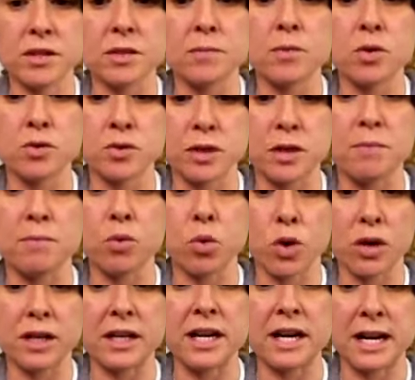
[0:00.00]
the most
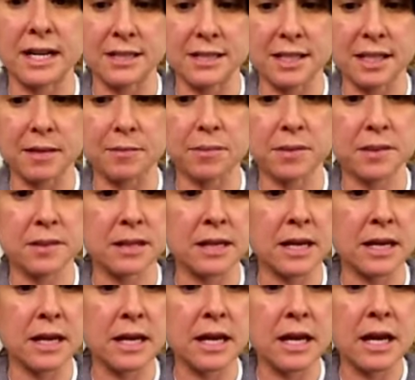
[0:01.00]
important concepts.
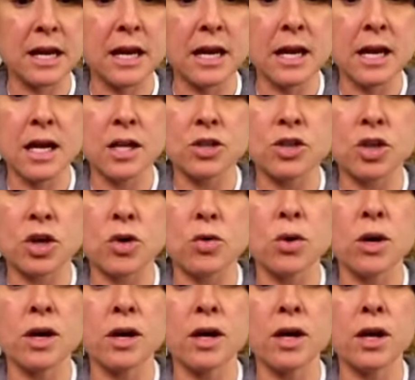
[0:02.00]

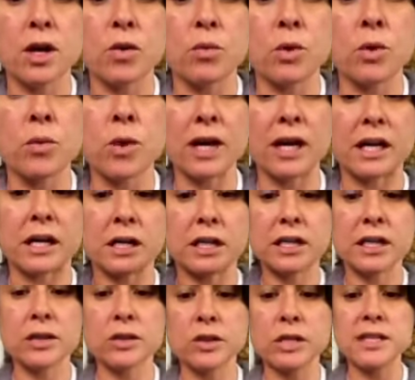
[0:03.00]
So we want to
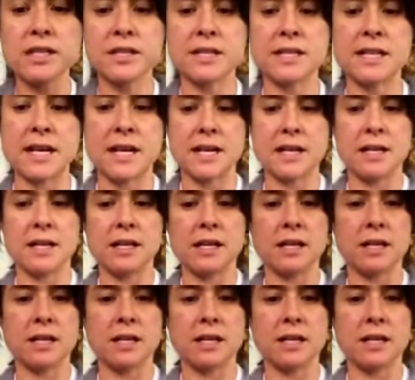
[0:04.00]
clearly state